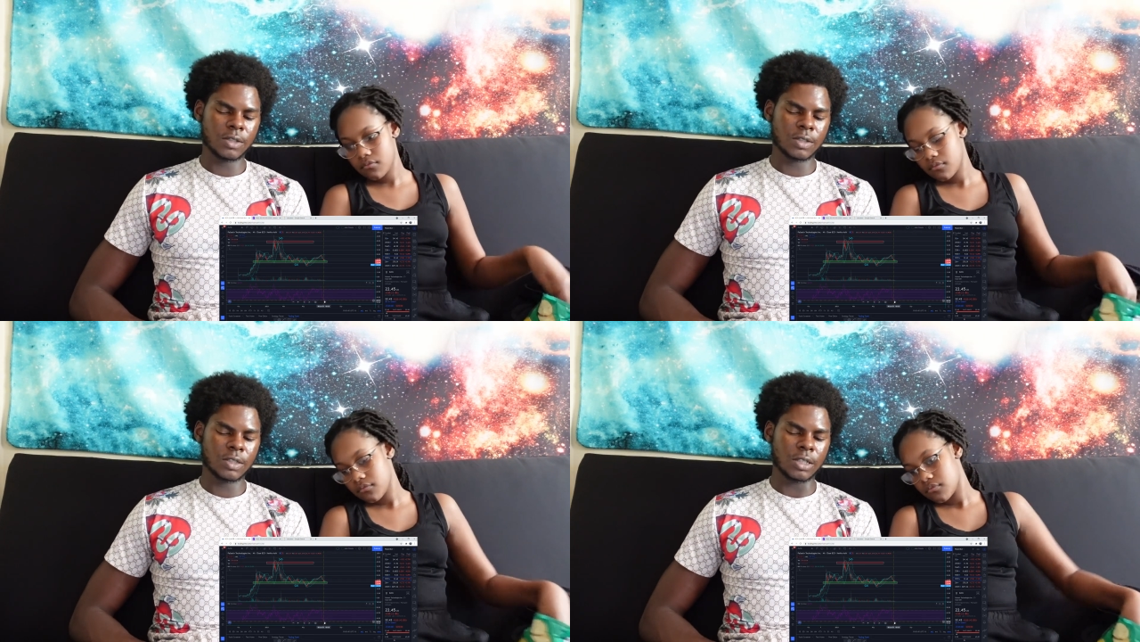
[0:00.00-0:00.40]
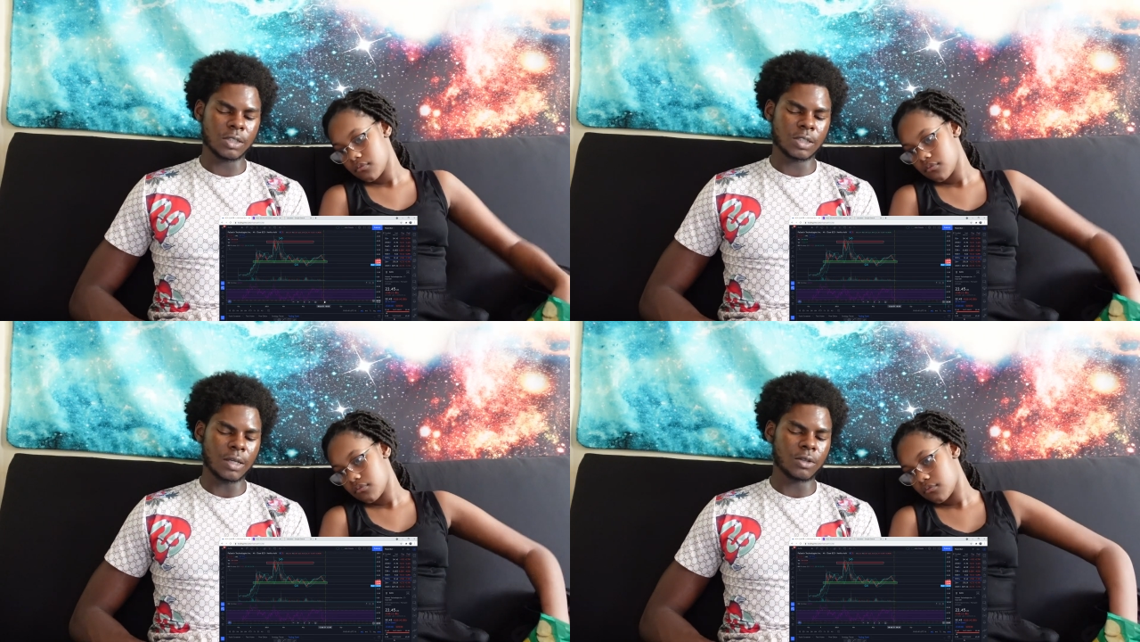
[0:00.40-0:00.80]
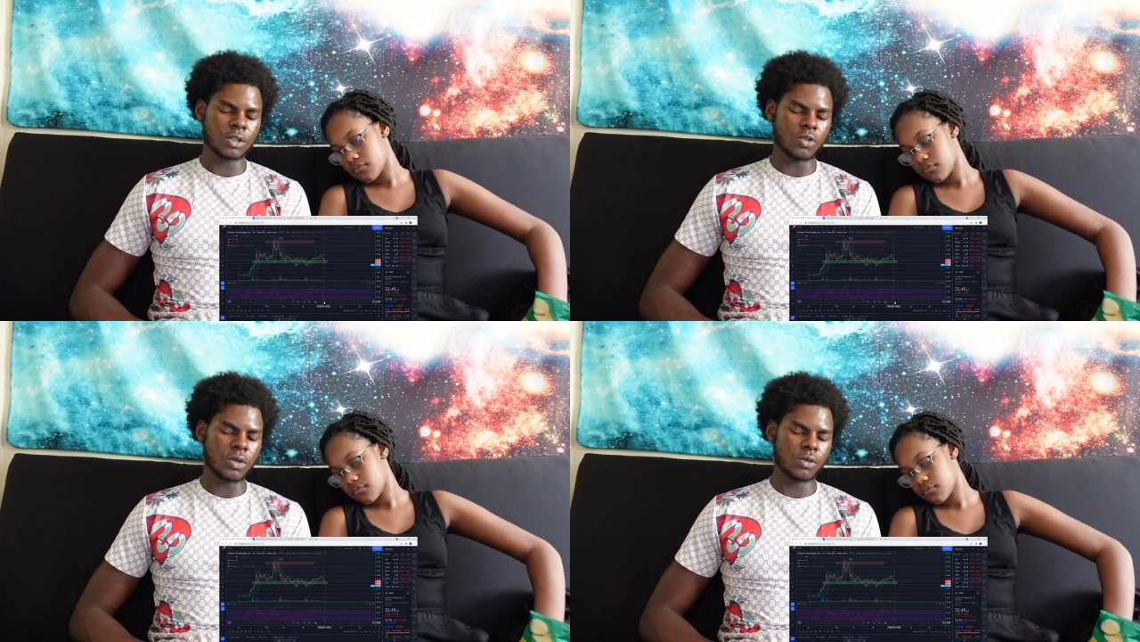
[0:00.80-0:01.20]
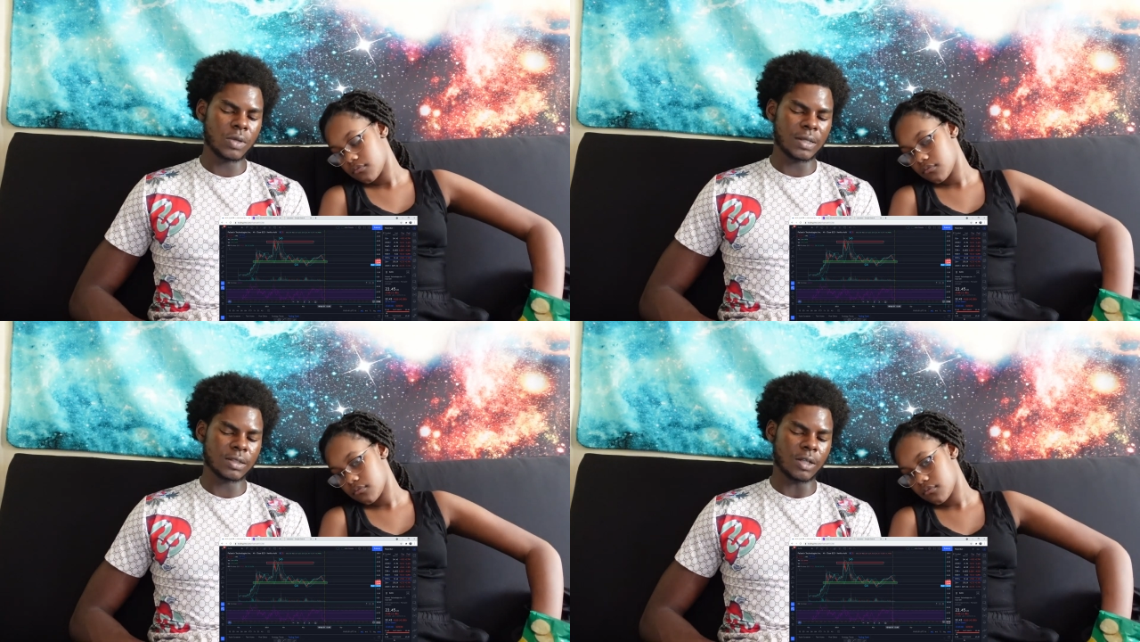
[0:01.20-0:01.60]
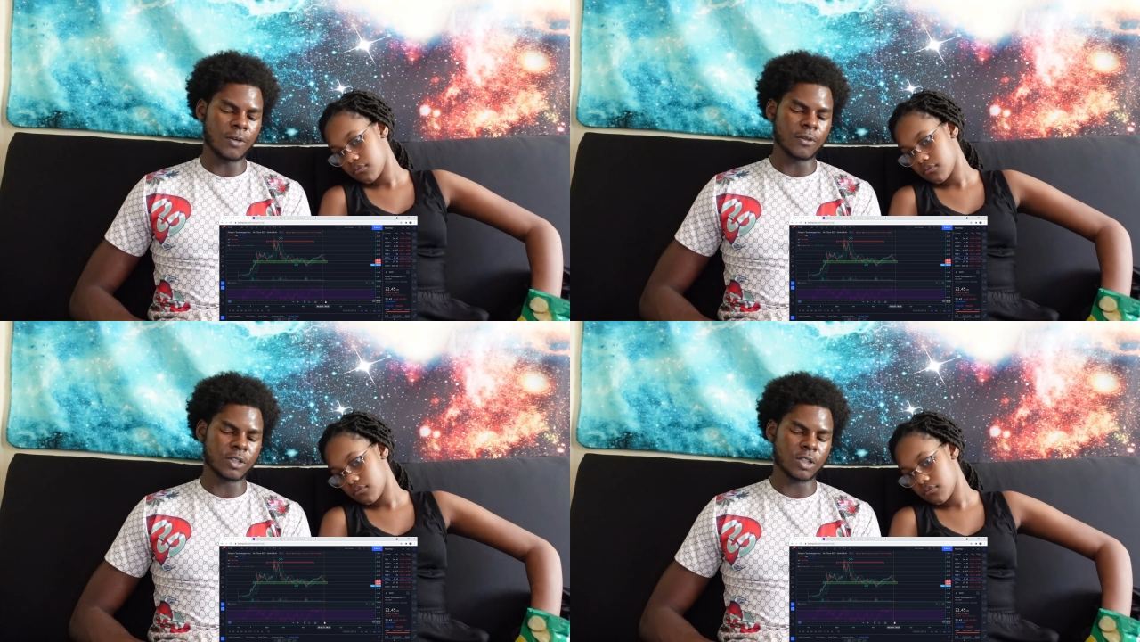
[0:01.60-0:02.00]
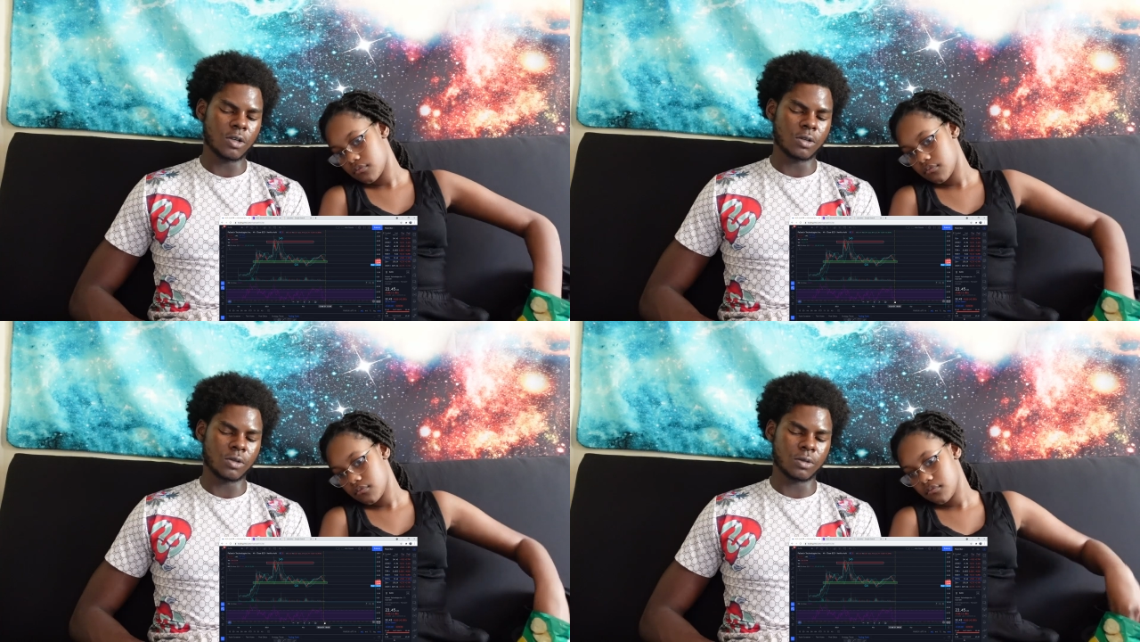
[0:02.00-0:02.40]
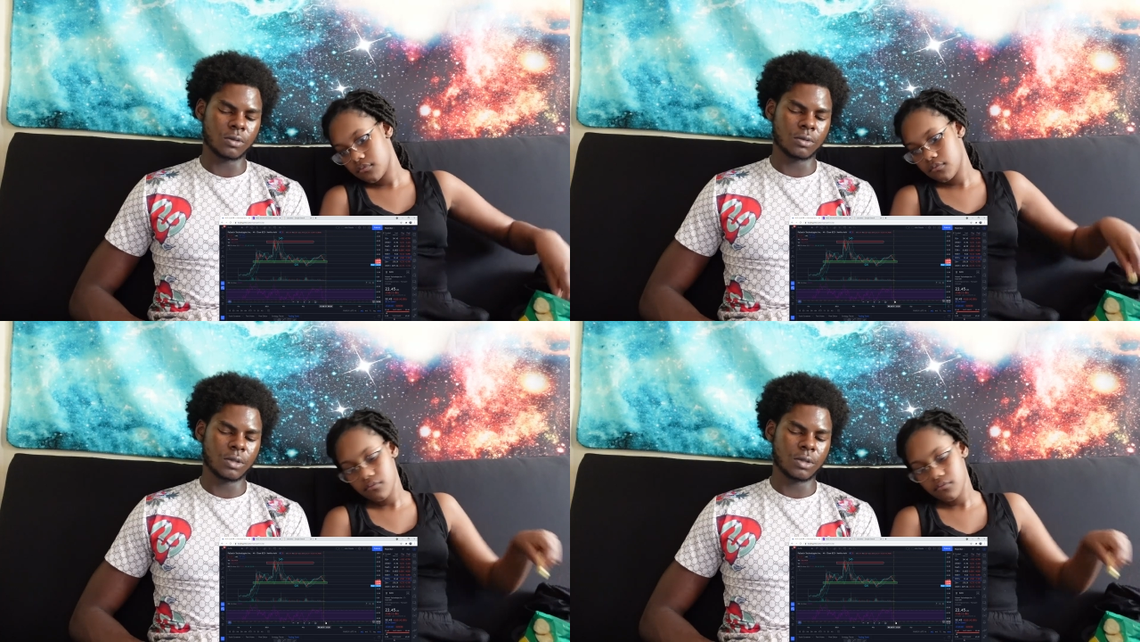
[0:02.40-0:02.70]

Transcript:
Speaker 1: it's, showing you that it's oversold.